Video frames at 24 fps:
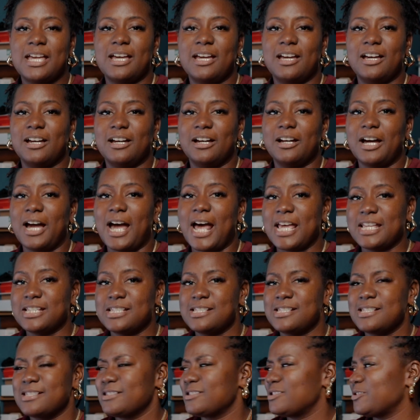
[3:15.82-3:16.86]
Ice
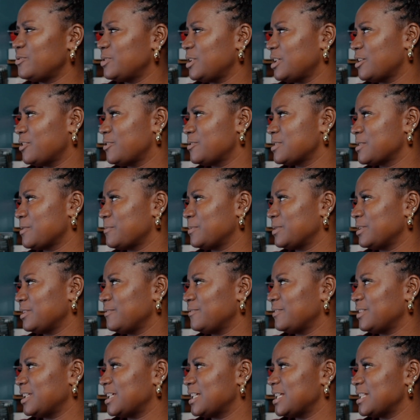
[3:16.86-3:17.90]
Studios, I
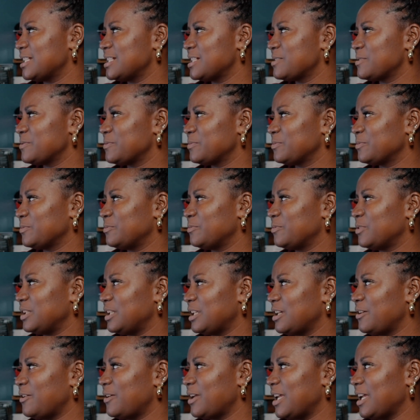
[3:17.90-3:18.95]
believe it is.
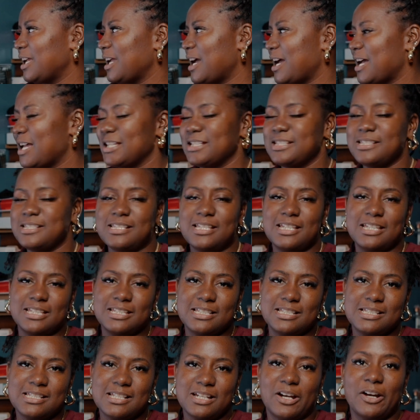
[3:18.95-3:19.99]
Renelle A. Ice
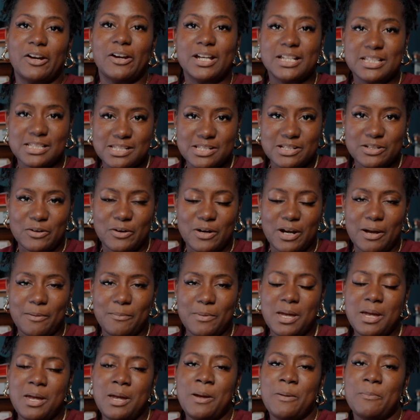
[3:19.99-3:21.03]
is her Instagram.
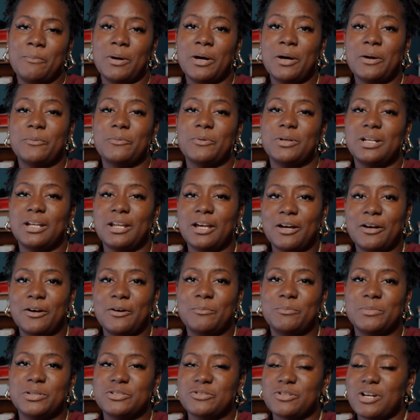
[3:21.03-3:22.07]
But Renelle
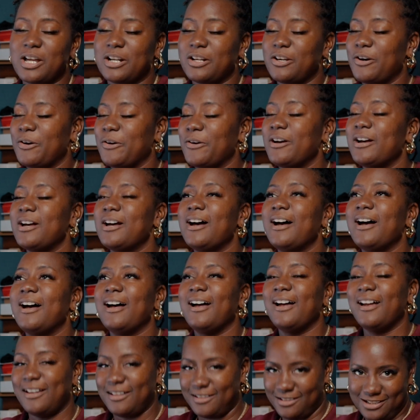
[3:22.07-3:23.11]
Madrano,
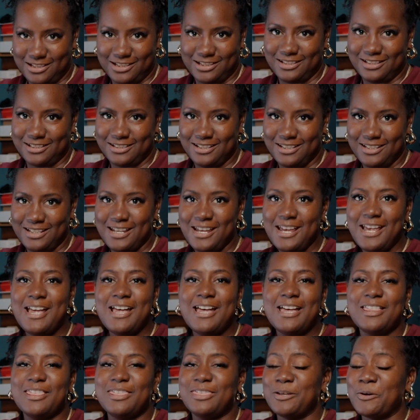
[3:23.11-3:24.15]
honey,
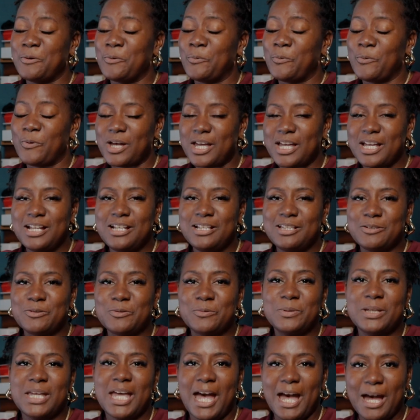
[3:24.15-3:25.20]
the way you
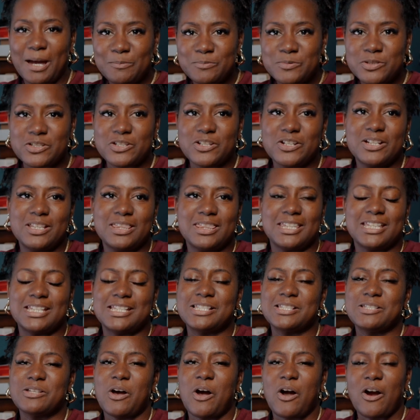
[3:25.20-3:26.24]
capture
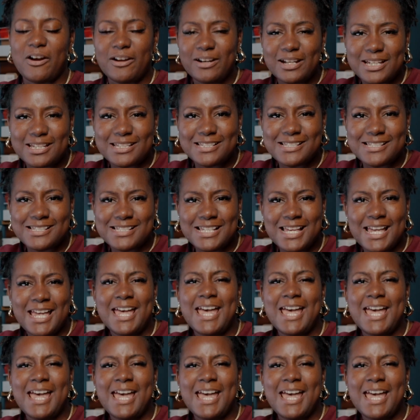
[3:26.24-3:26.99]
these artists,